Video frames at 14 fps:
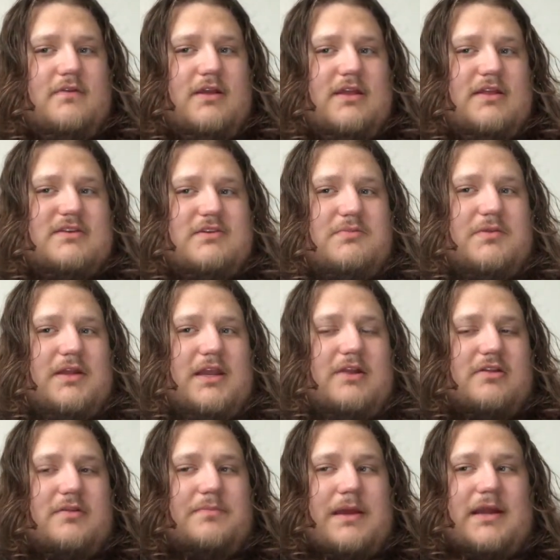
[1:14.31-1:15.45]
Really, this opening
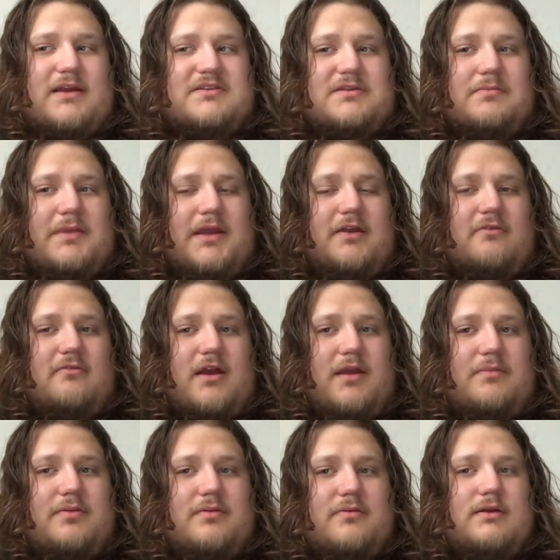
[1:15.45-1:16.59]
here at the back is the main
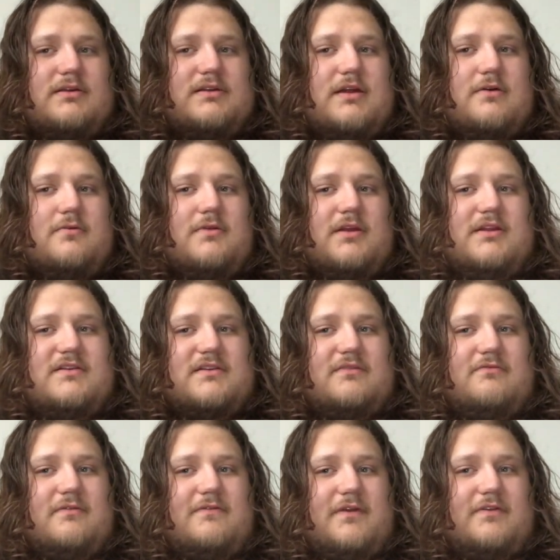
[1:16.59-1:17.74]
gripe, because not only does it
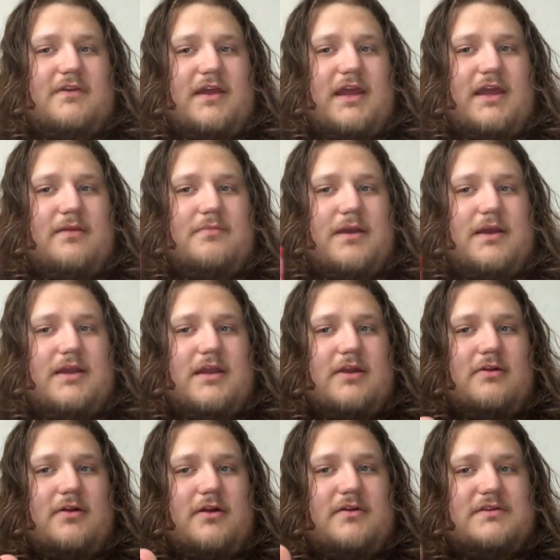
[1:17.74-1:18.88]
reveal the head back
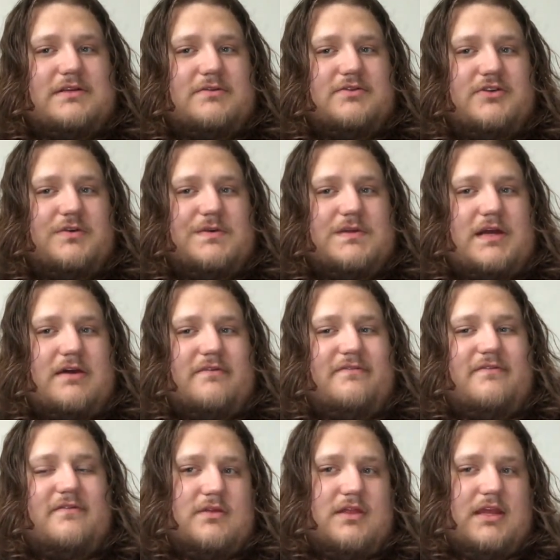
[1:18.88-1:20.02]
here, it also shows
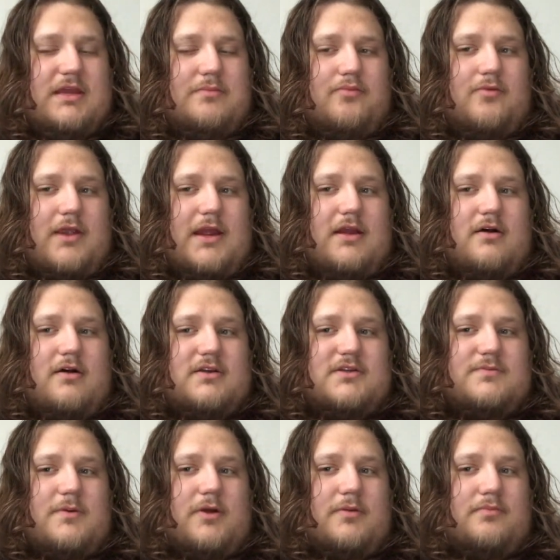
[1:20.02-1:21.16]
off the bright
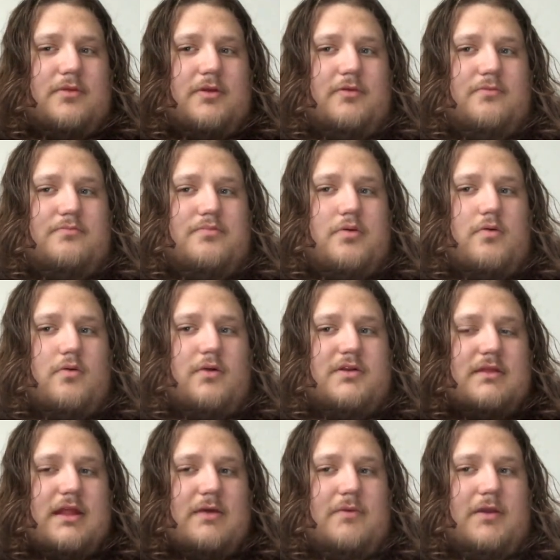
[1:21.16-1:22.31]
all-spark blue
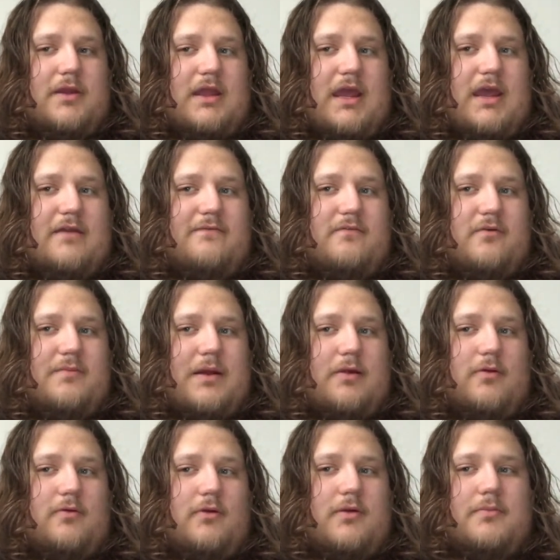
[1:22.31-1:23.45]
ports that we had for
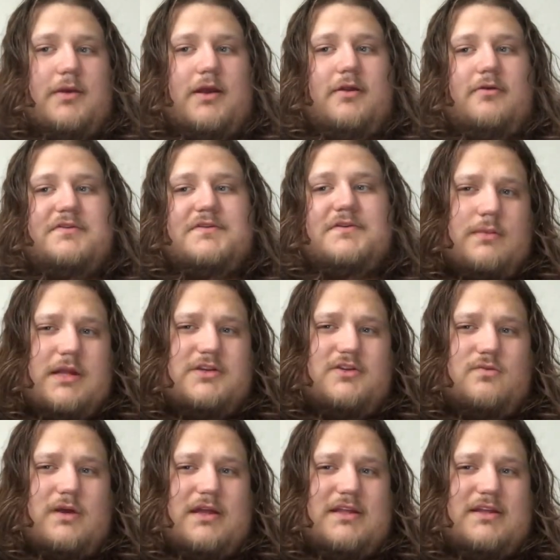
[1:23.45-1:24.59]
Power Core Combiners. Not
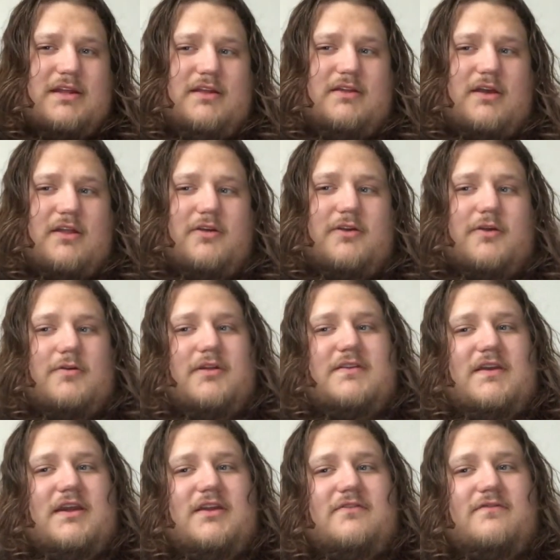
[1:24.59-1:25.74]
sure why they didn't color code it
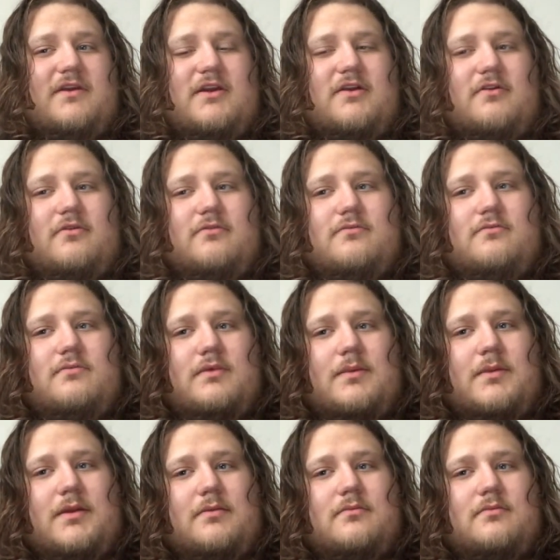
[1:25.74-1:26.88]
to each figure. I
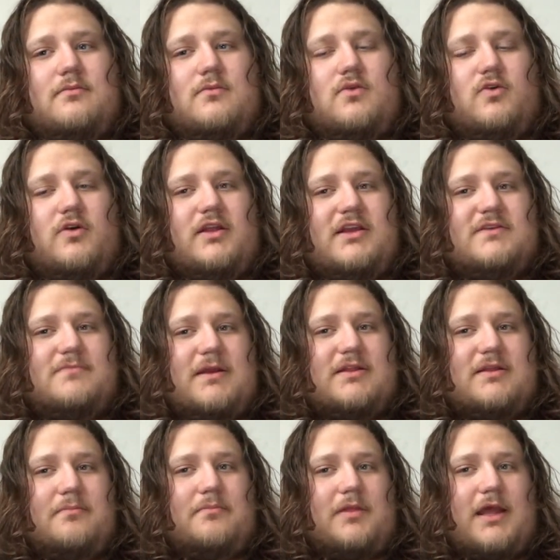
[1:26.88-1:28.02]
mean, or at least
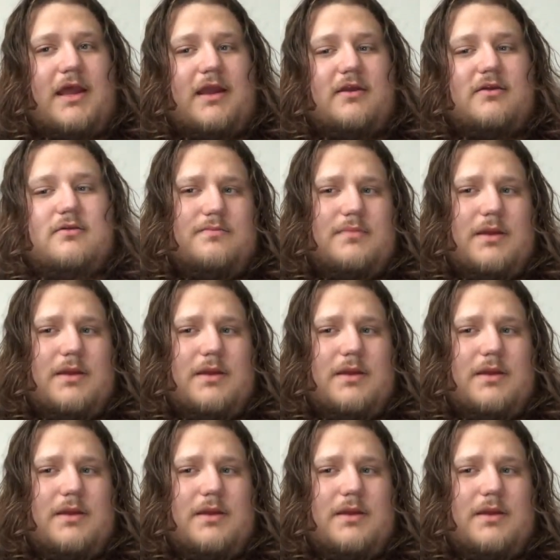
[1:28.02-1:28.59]
make them black.